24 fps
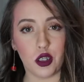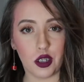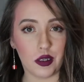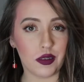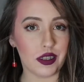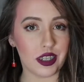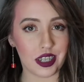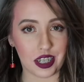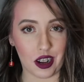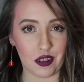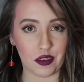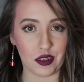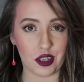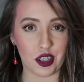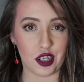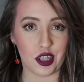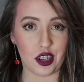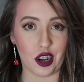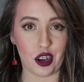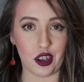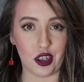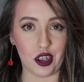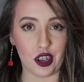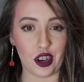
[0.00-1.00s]
of stuff to
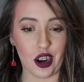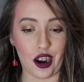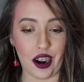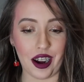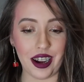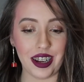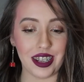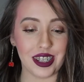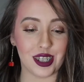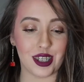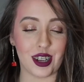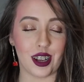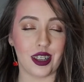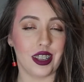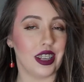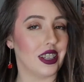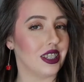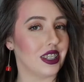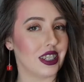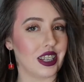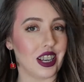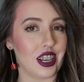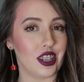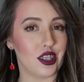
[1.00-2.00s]
show you guys, so
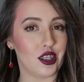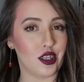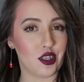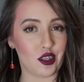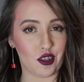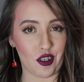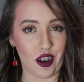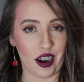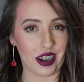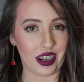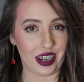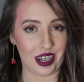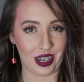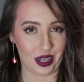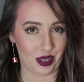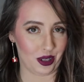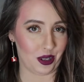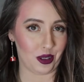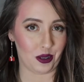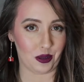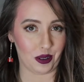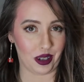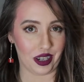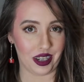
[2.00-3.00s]
let's get straight
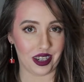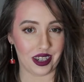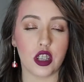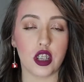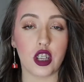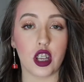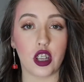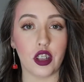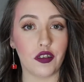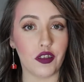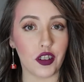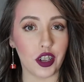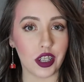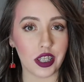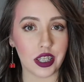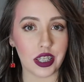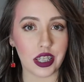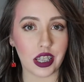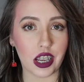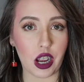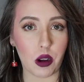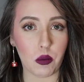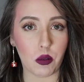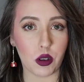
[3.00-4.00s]
into it. So the first
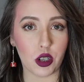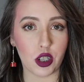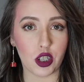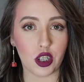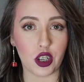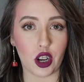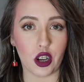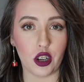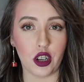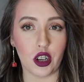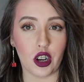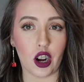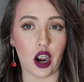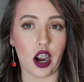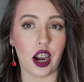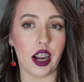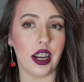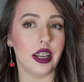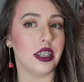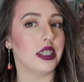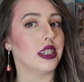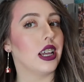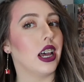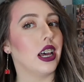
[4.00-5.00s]
thing I want to show you guys
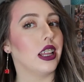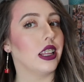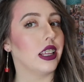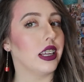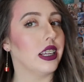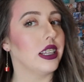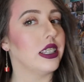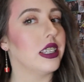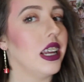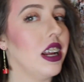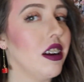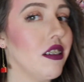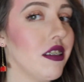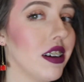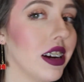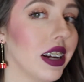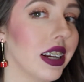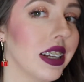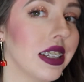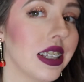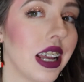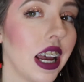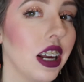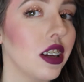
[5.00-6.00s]
are these
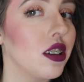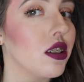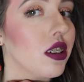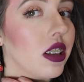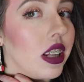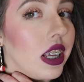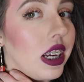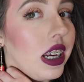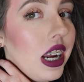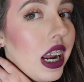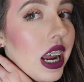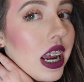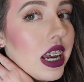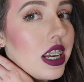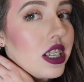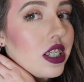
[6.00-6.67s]
earrings actually.